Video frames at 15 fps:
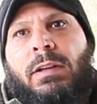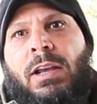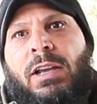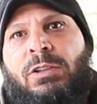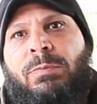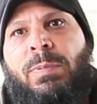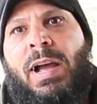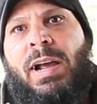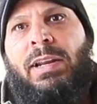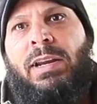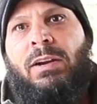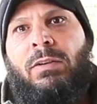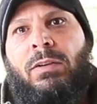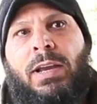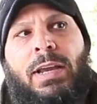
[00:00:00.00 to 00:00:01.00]
a spot
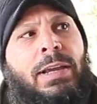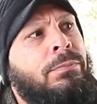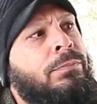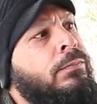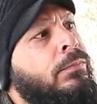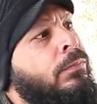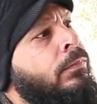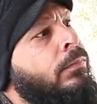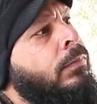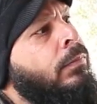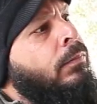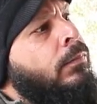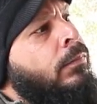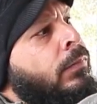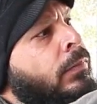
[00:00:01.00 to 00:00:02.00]
here, okay?
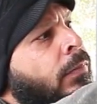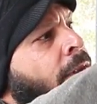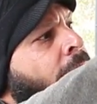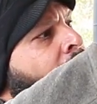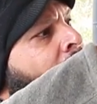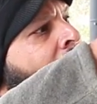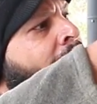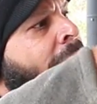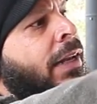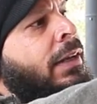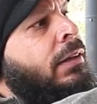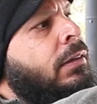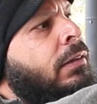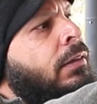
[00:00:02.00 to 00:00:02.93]
And